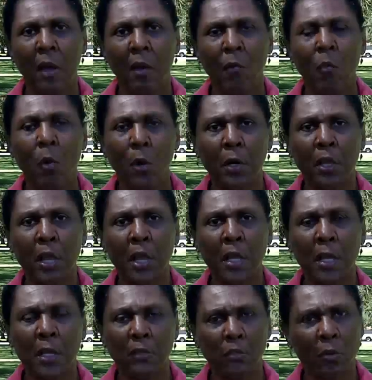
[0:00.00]
working
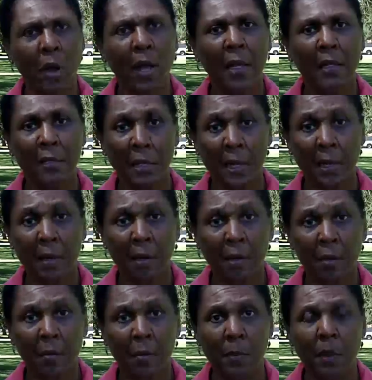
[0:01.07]
and trying to
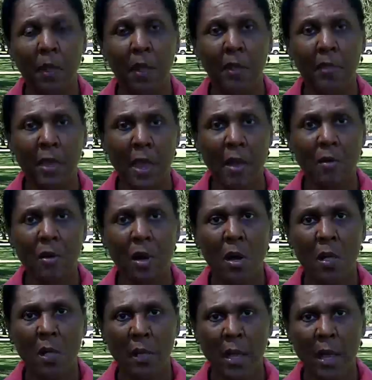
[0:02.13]
help the
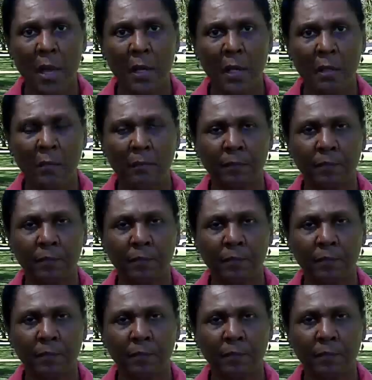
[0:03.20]
alcoholic addict.